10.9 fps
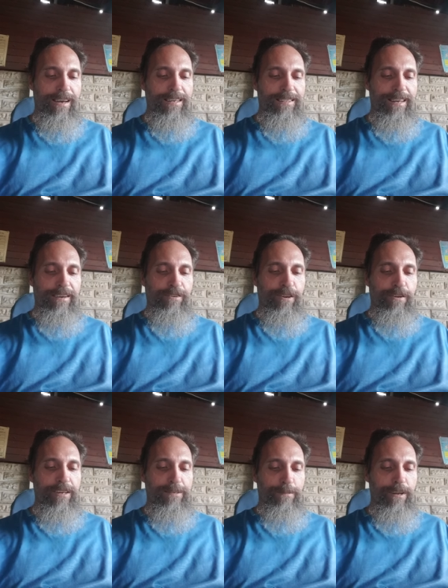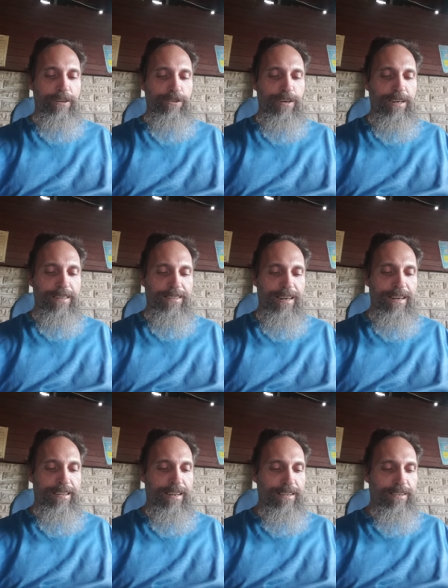South Korea's military
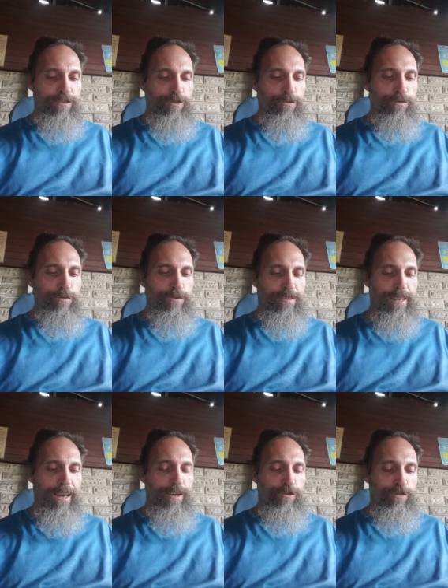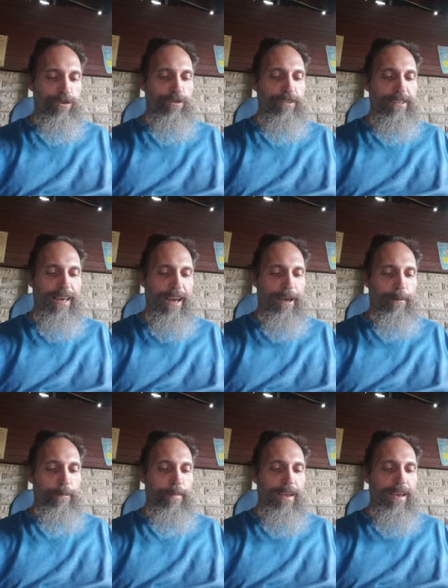said that two day drills came